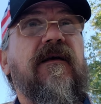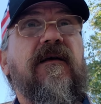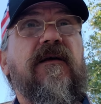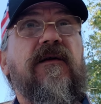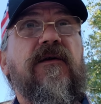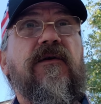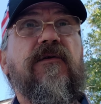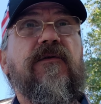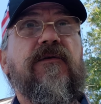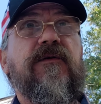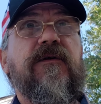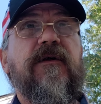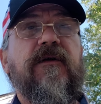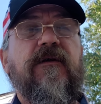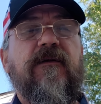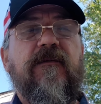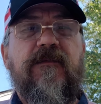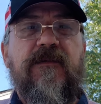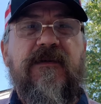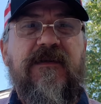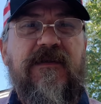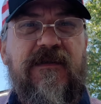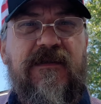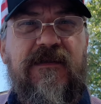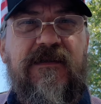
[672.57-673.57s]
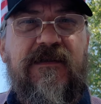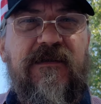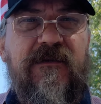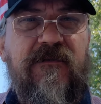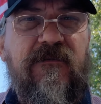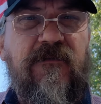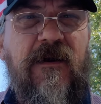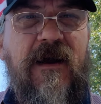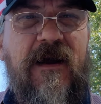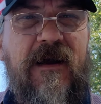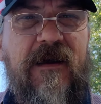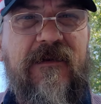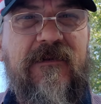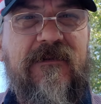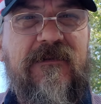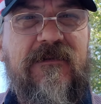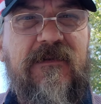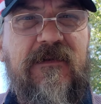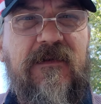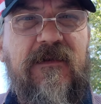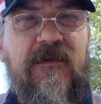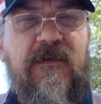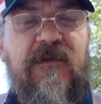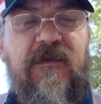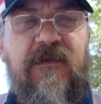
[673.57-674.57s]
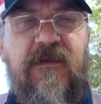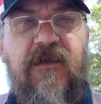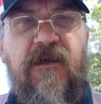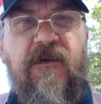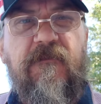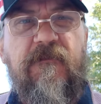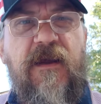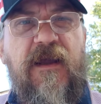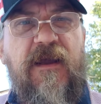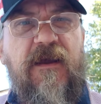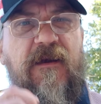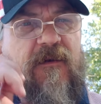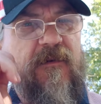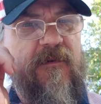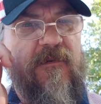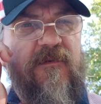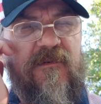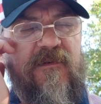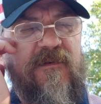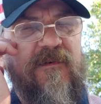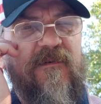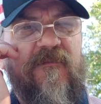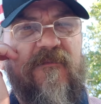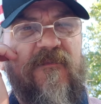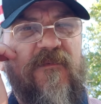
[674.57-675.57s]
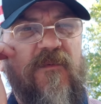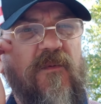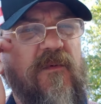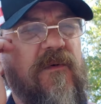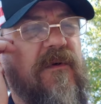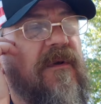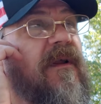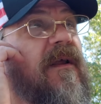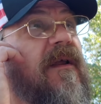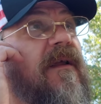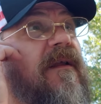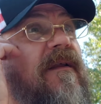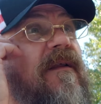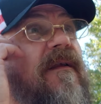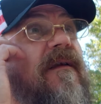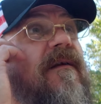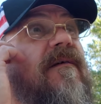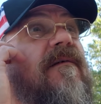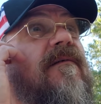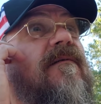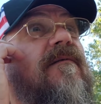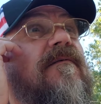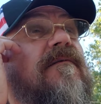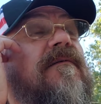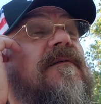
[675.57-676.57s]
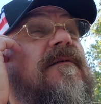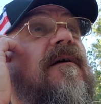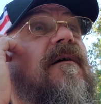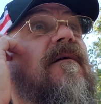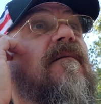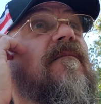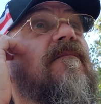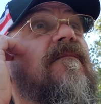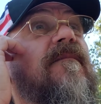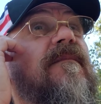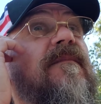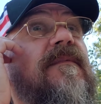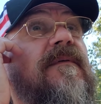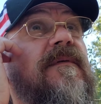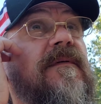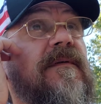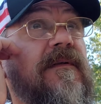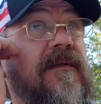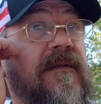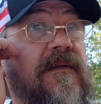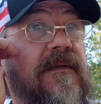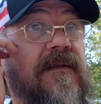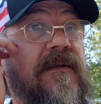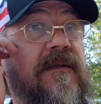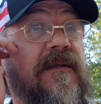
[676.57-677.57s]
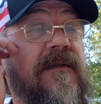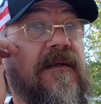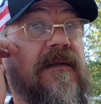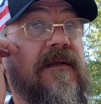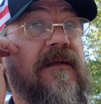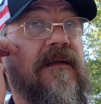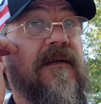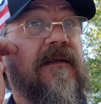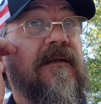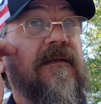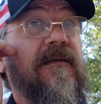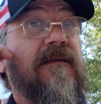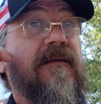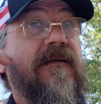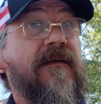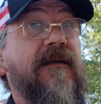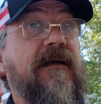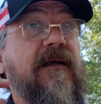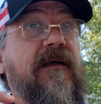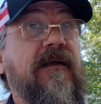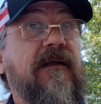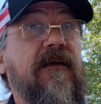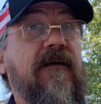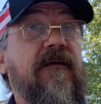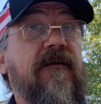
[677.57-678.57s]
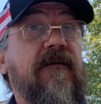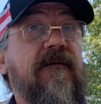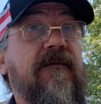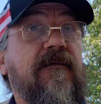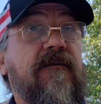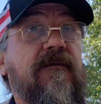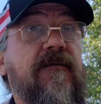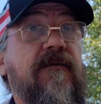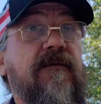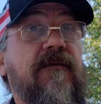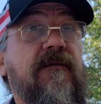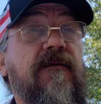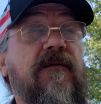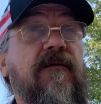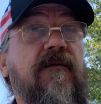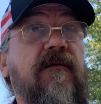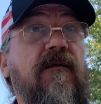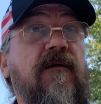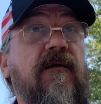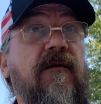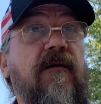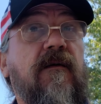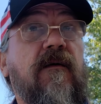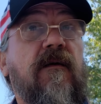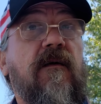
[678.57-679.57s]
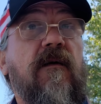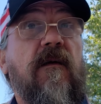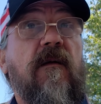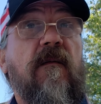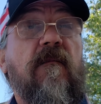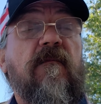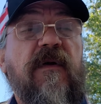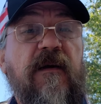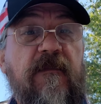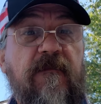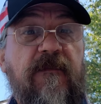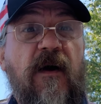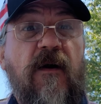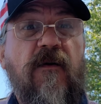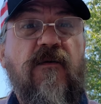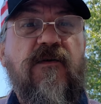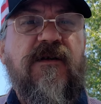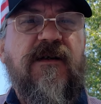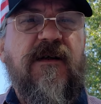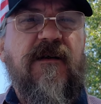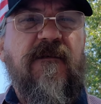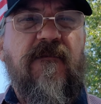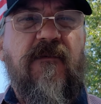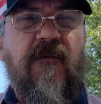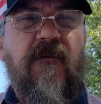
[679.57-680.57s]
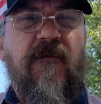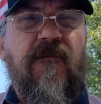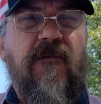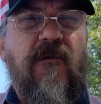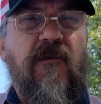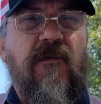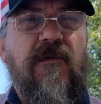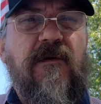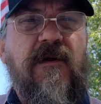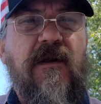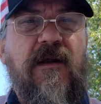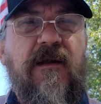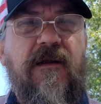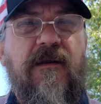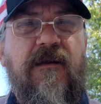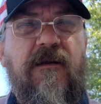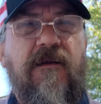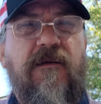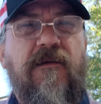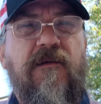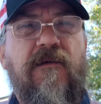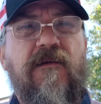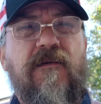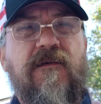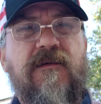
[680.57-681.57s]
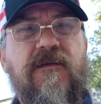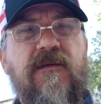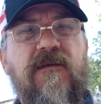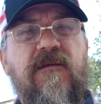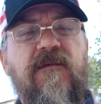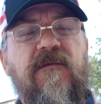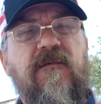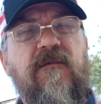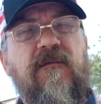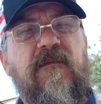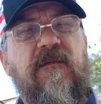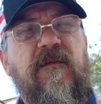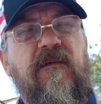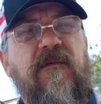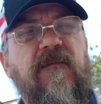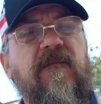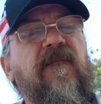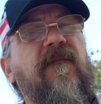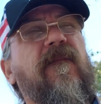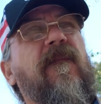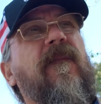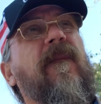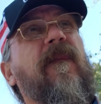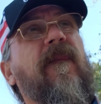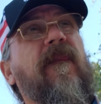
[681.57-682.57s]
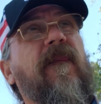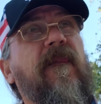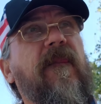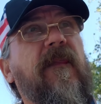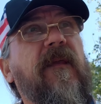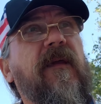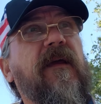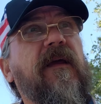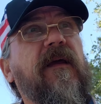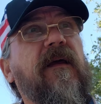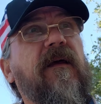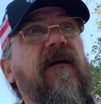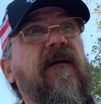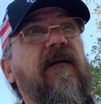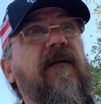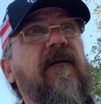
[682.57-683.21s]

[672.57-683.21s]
YouTube since it right come out, 14 years or something, and been posting for 14 years. The